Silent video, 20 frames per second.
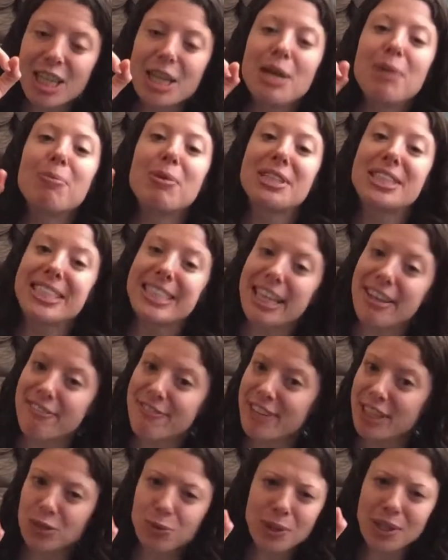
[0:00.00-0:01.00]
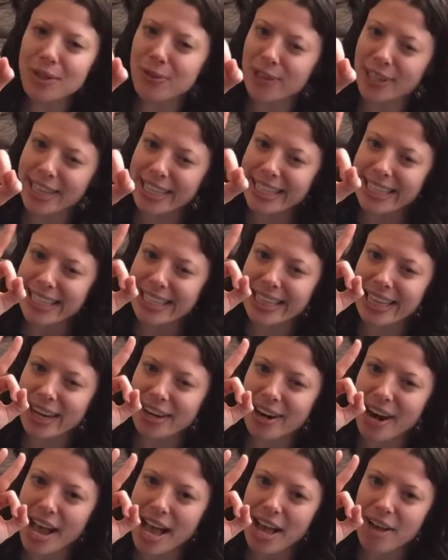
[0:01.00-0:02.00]
But to say fish, we don't really need
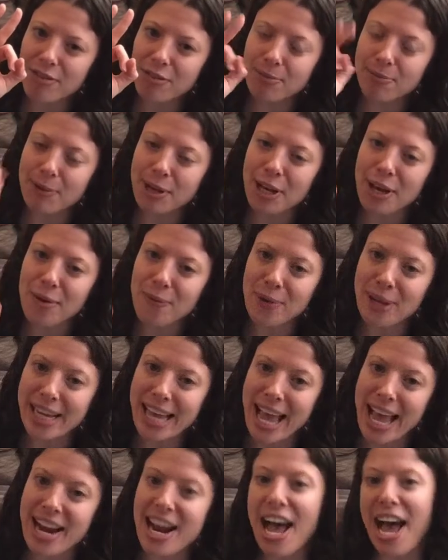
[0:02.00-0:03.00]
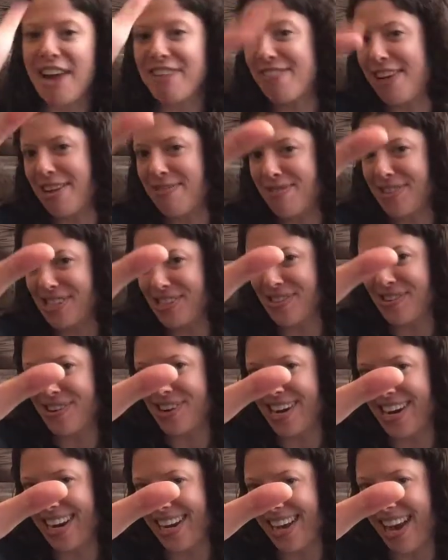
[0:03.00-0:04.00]
letter F. But we can high five Miss
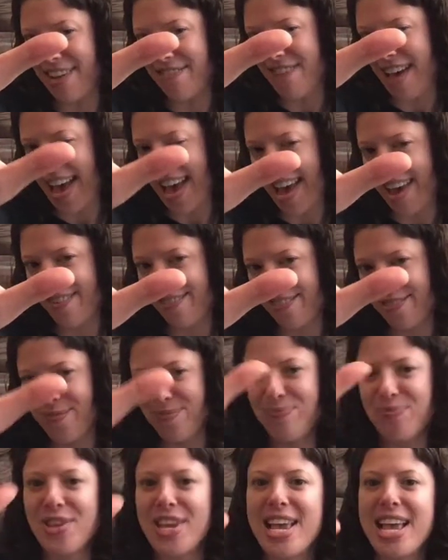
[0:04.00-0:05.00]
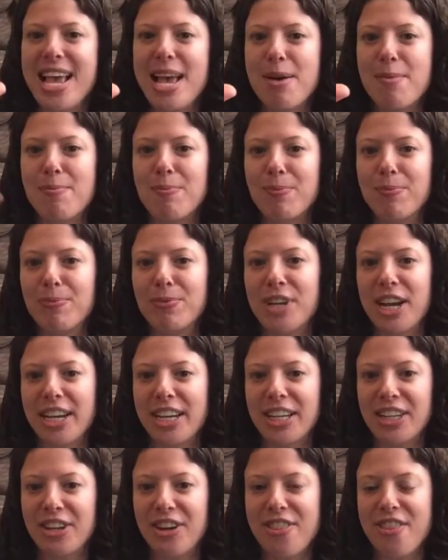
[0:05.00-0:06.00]
Laurie. High five. Tuck
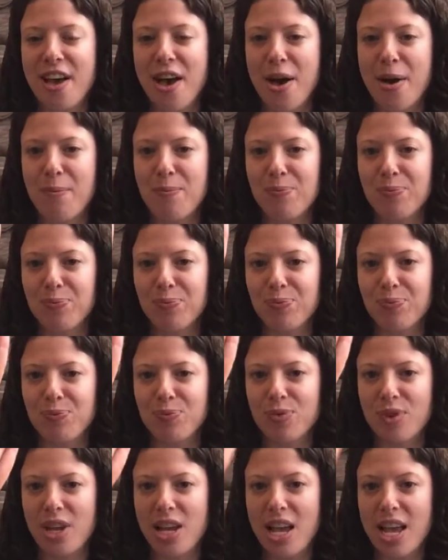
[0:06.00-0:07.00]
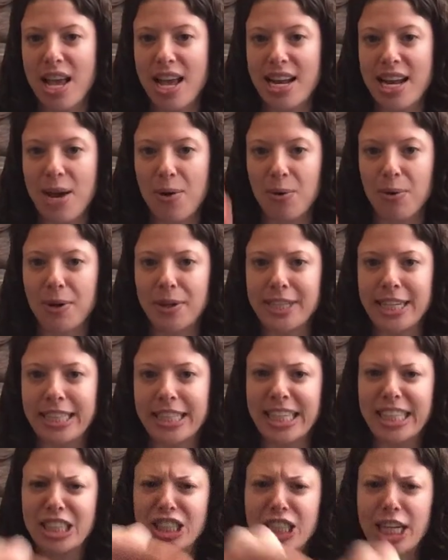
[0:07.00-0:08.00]
in your thumb. And now we're going
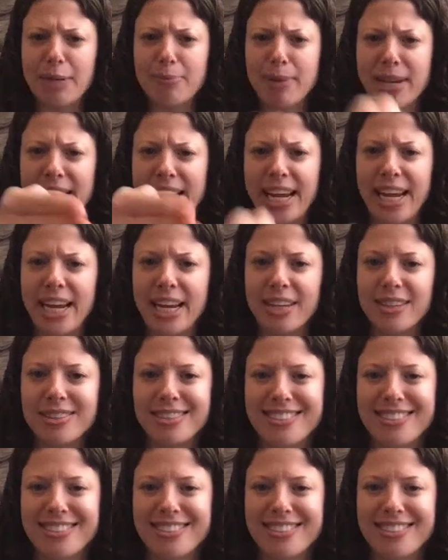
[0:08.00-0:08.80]
to shake my hand.